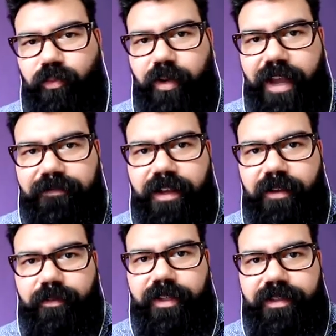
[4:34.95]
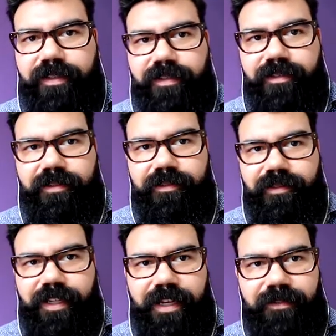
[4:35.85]
what I found was
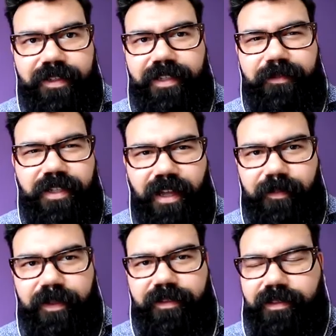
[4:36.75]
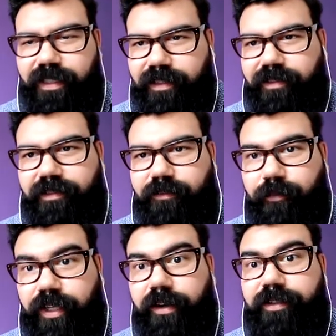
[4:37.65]
kind of the same topics get
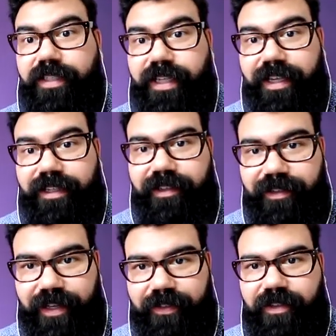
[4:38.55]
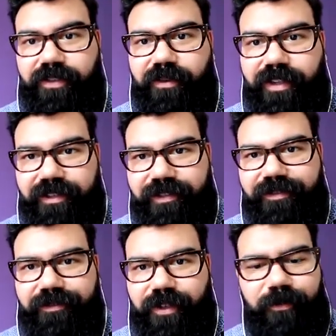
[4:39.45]
regurgitated, and the
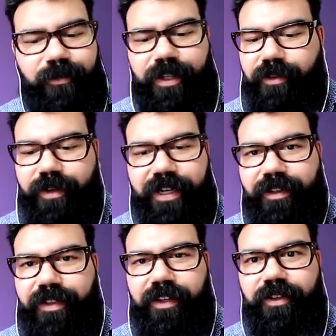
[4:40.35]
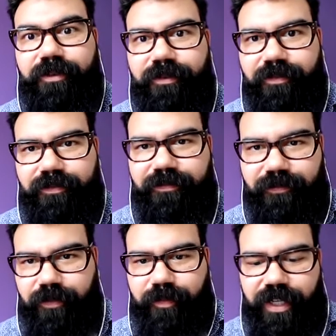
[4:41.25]
students don't really learn anything new
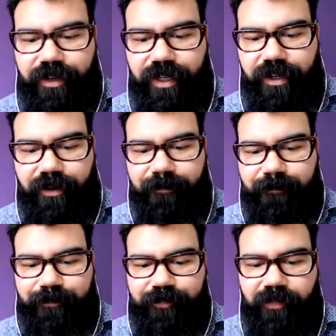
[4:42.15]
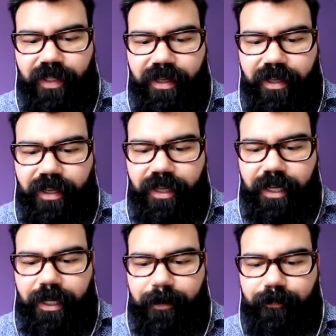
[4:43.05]
from year to year.
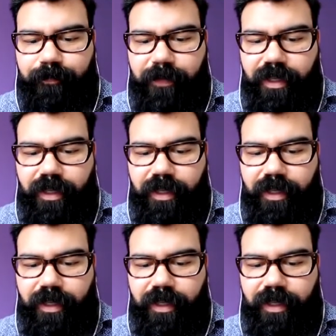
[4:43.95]
Um,